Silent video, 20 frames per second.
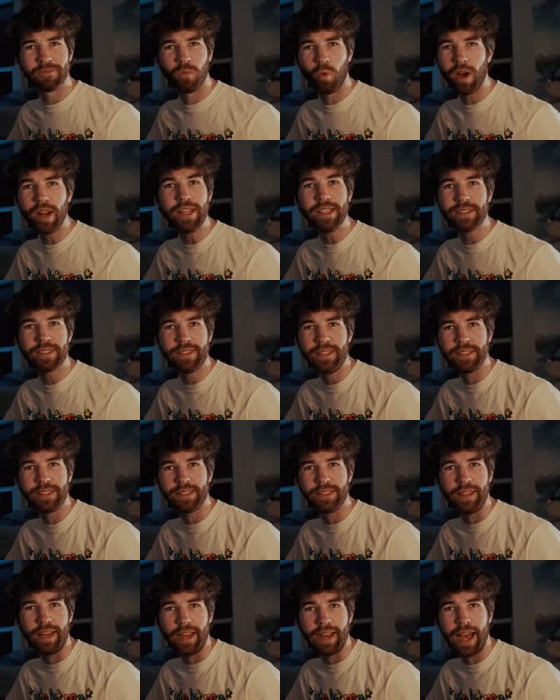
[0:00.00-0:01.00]
What is this
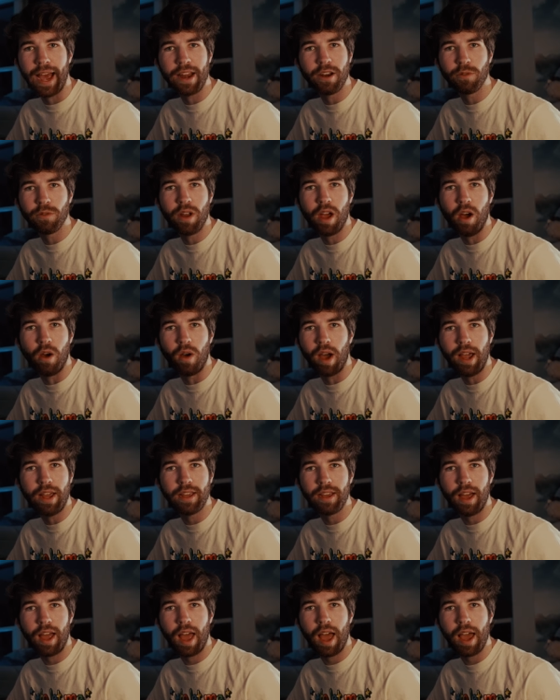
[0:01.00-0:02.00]
thing? I don't know.
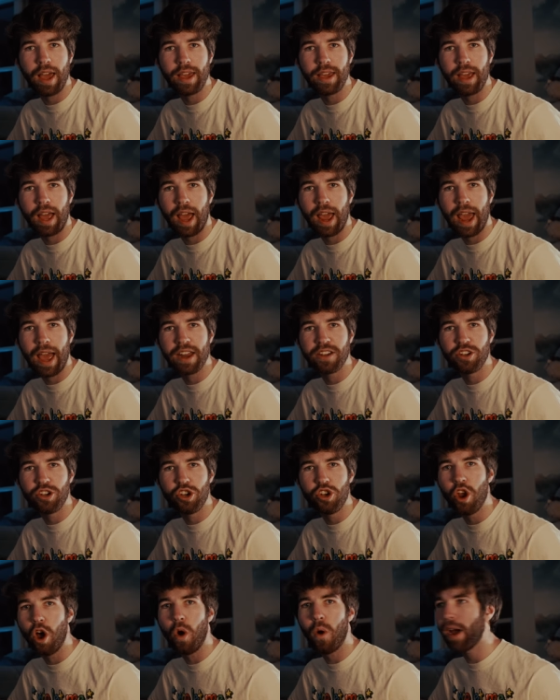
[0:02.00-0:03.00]
I had
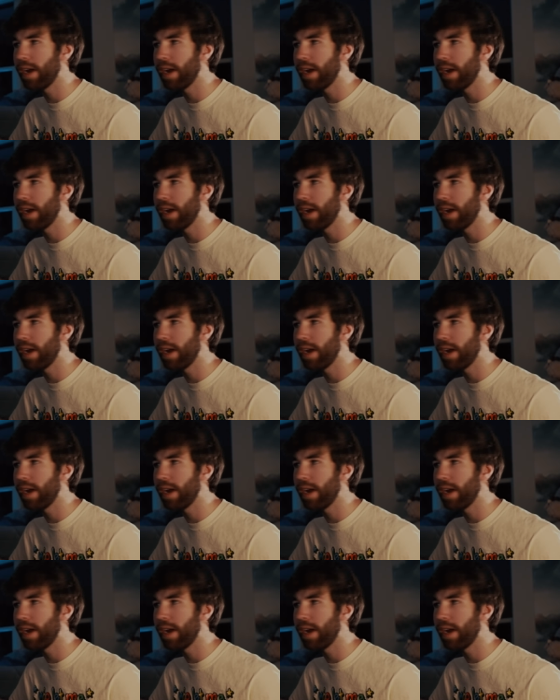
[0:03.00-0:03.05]
no